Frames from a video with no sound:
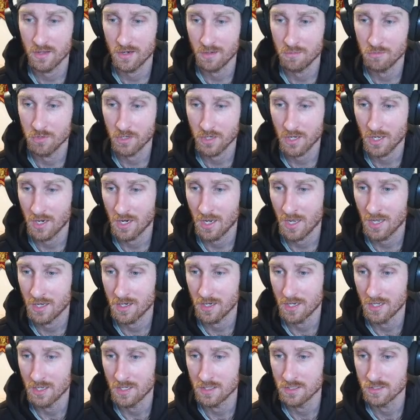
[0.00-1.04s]
I'm looking
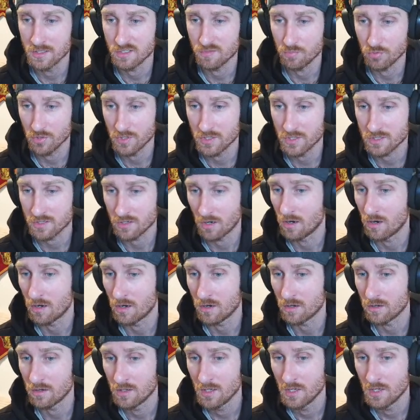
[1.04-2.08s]
at is Breece
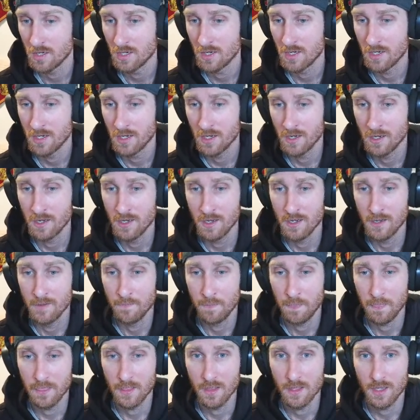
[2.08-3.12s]
Hall.
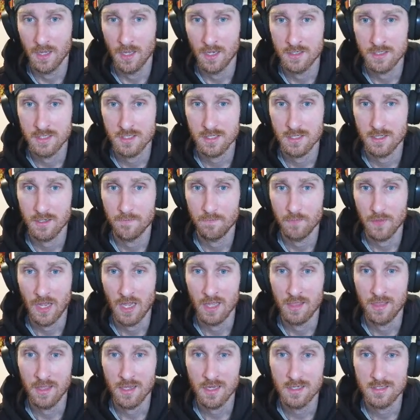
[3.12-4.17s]

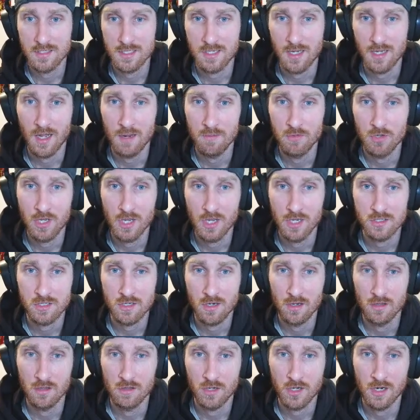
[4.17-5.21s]
I think it's time you can
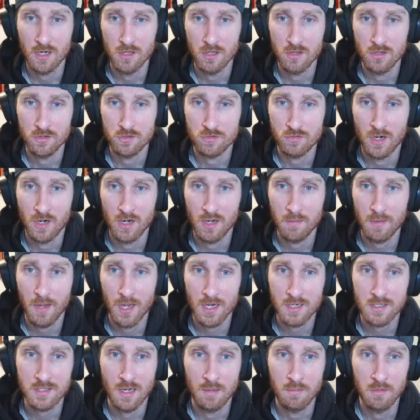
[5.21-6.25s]
start looking at those running
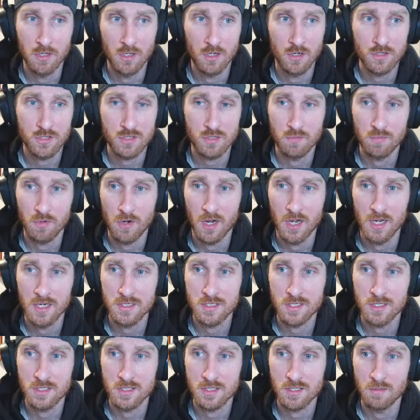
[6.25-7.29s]
backs. I'm a little
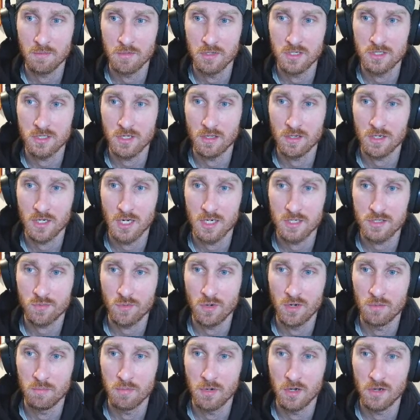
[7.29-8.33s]
surprised that some of these other guys
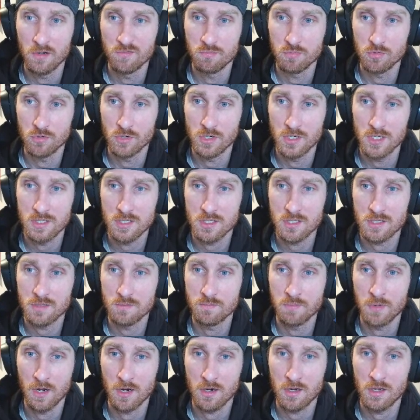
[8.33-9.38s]
went above Breece,
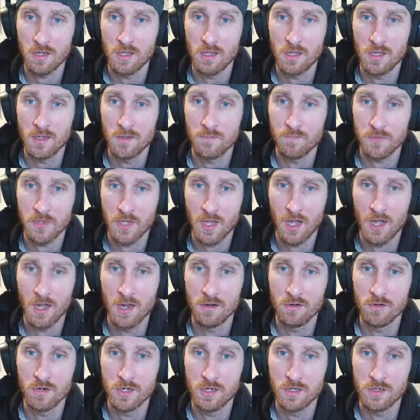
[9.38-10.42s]
Bucky,
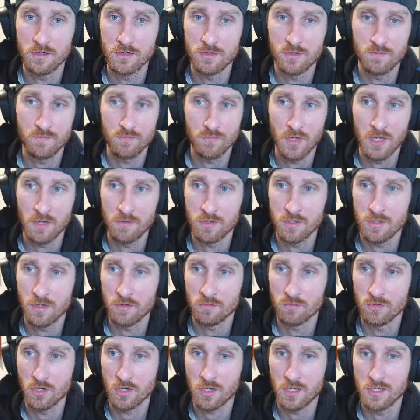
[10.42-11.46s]
Kyron, even the
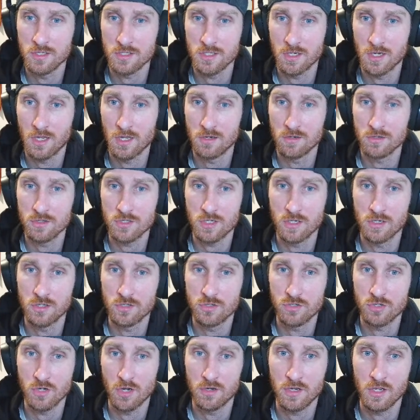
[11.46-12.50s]
rookies and Henderson and
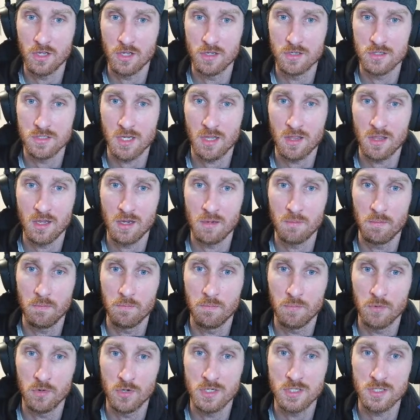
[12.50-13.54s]
Judkins. I think
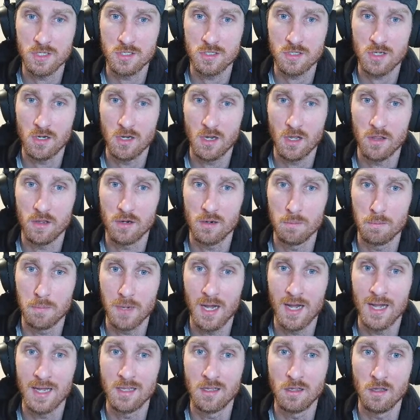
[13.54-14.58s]
Breece is another
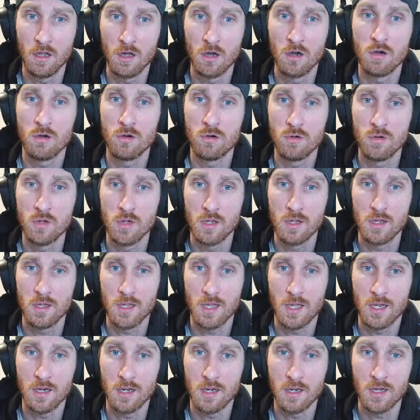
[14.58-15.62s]
buy low
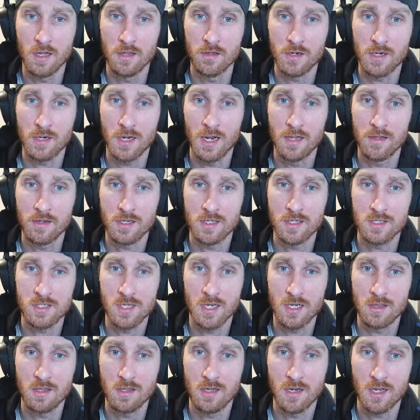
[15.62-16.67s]
and another guy that could
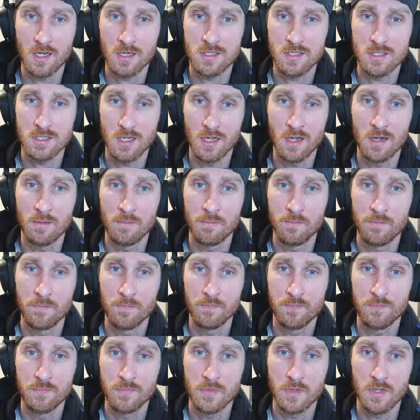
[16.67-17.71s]
take the next step.
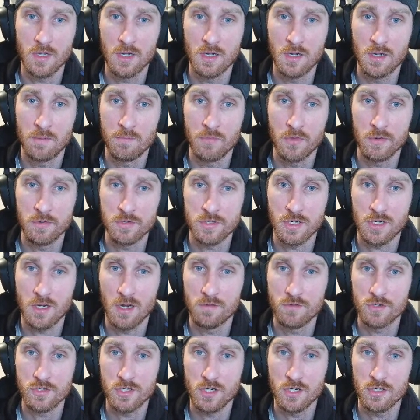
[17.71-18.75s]
There was a
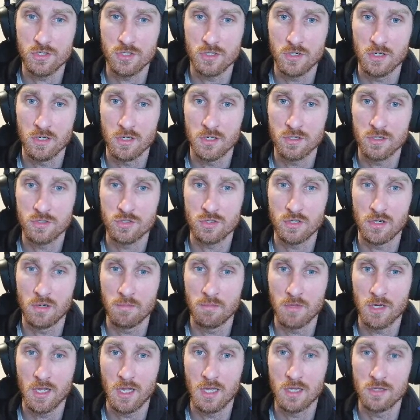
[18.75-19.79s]
conversation in a stream
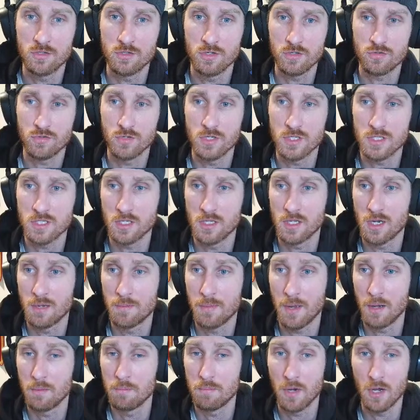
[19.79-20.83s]
that I had just recently
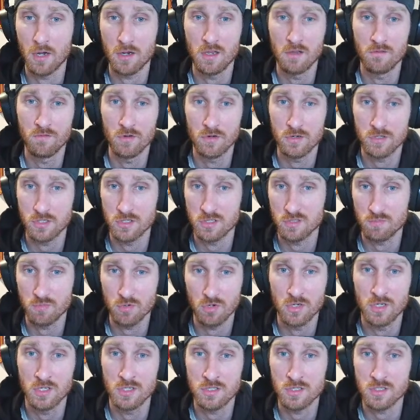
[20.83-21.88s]
about Bucky versus
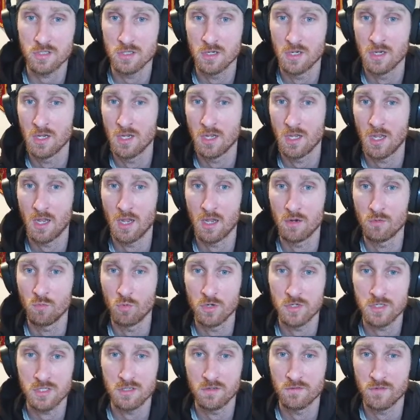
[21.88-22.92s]
Breece and
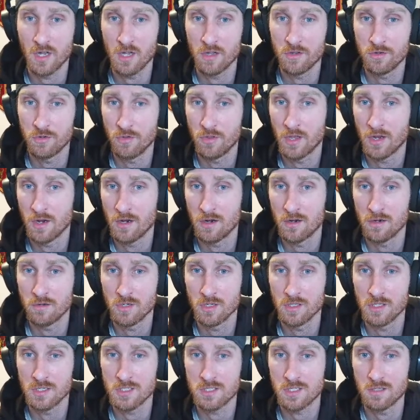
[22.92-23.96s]
what's the value there. And it
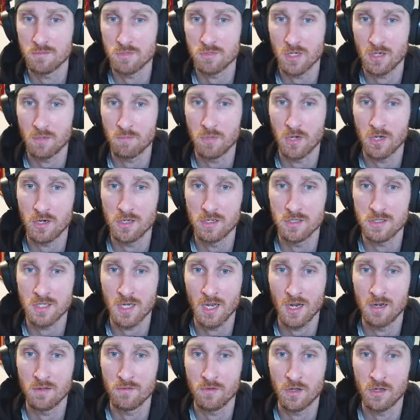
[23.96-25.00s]
really seems like Bucky's
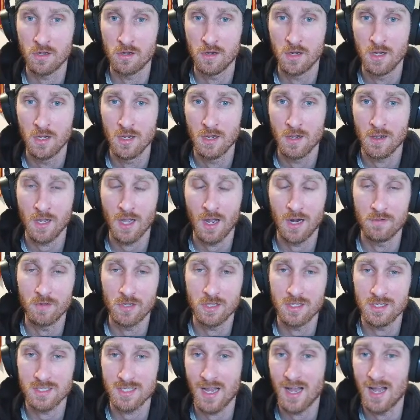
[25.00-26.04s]
kind of at
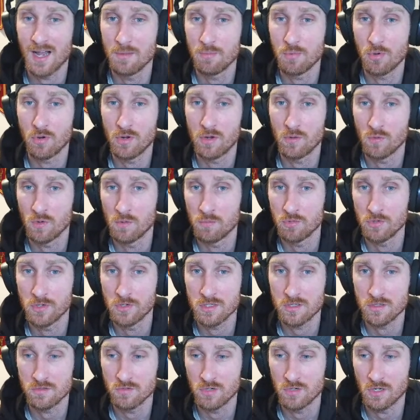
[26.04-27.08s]
this high point where
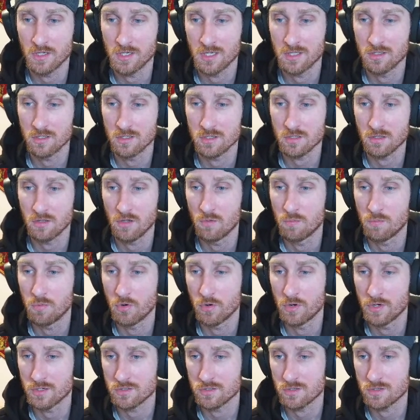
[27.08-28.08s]
Breece is really at this low point.